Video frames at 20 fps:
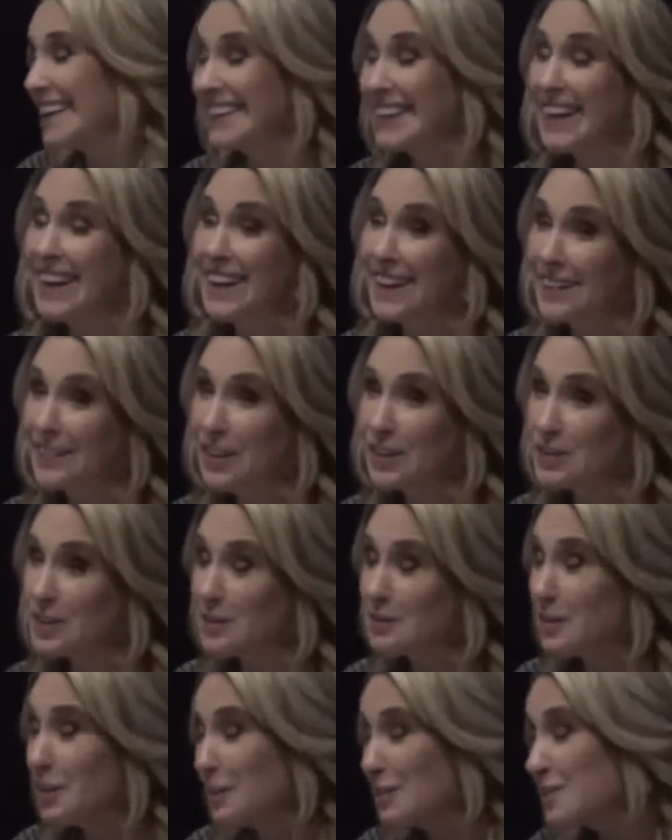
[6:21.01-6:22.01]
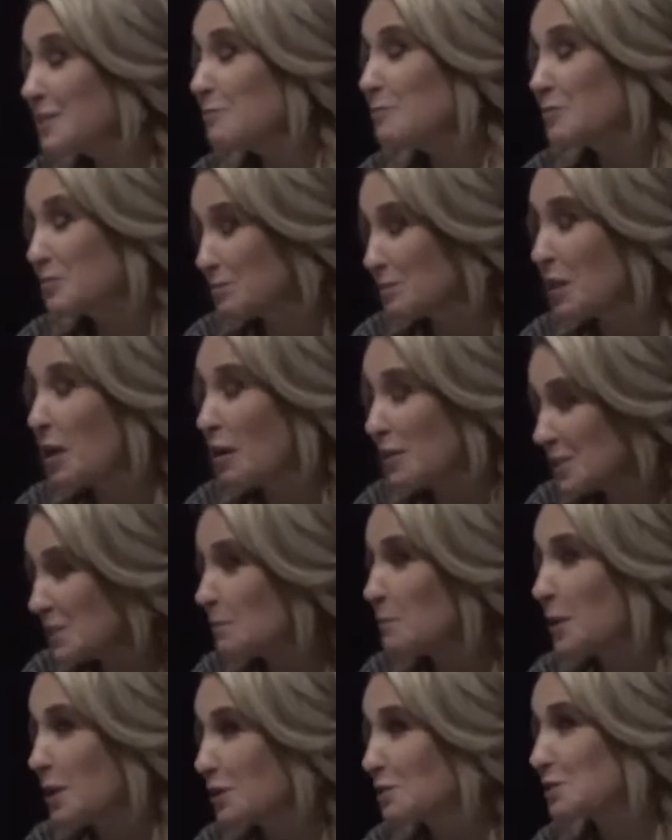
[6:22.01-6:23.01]
Yeah. There are some
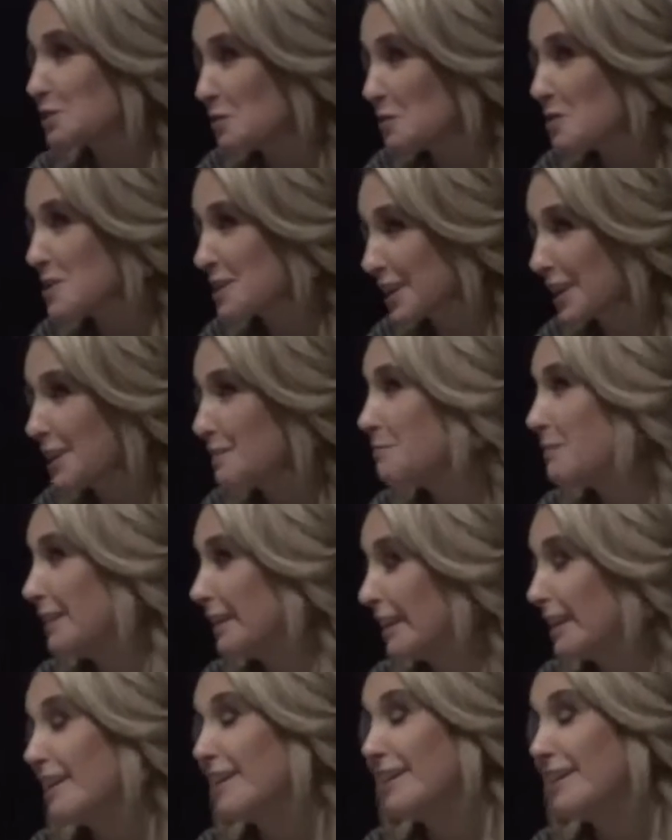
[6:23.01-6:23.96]
perks to working in media.